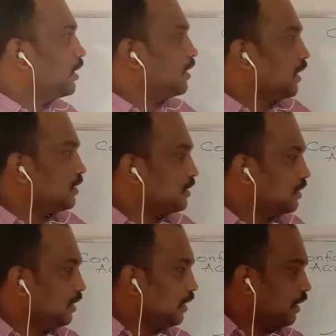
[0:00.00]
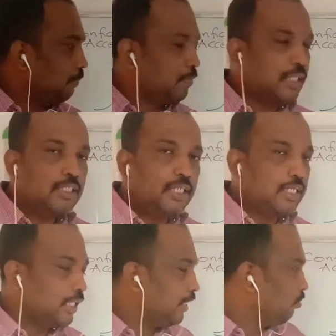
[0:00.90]
it as completely
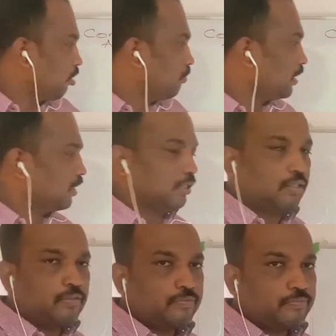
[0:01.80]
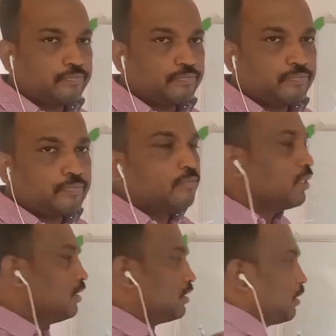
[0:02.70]
a normal curve,
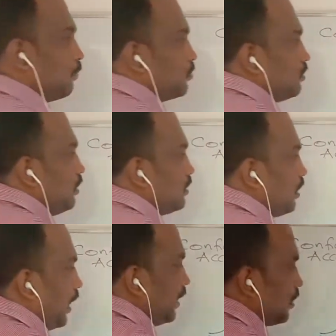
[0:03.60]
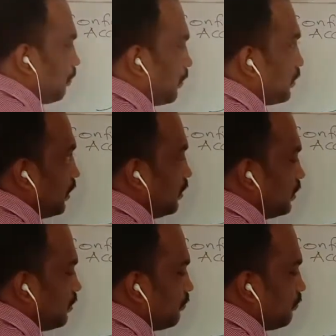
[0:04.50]
suppose this line represents